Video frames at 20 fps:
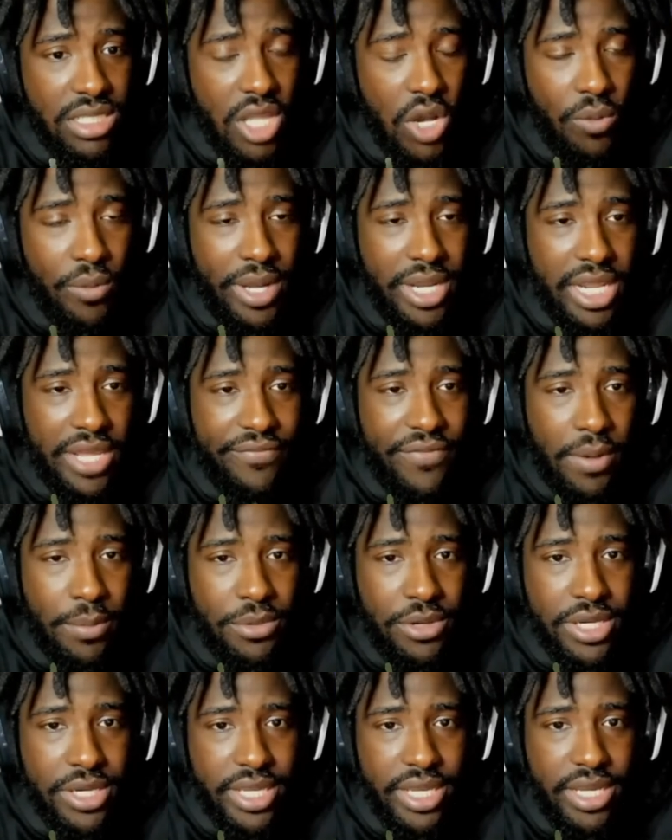no way they
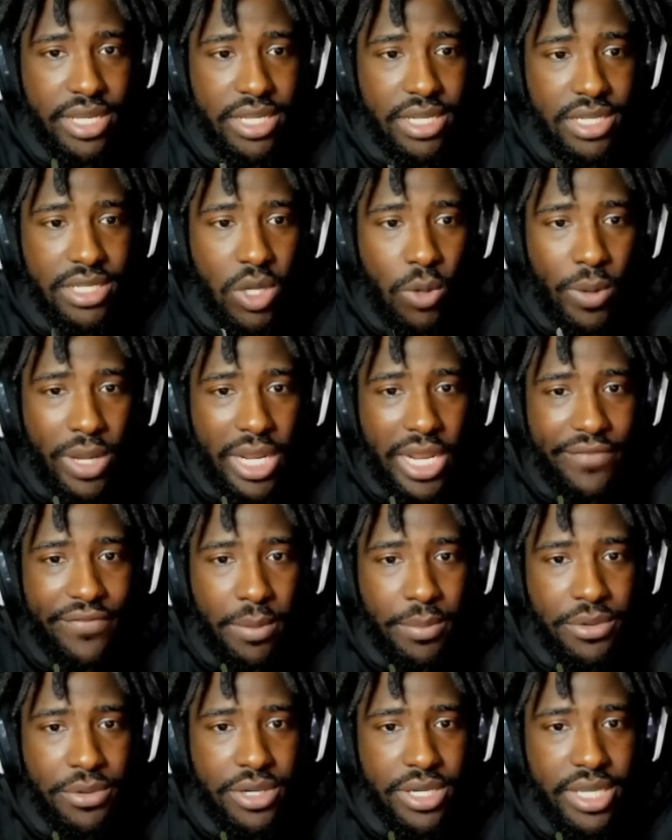fumble again. No way they
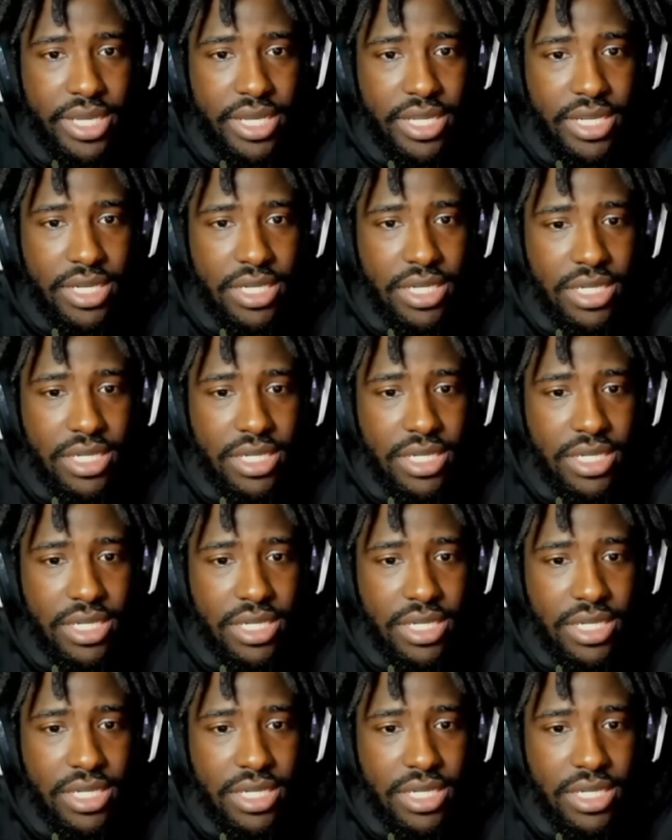fumble again.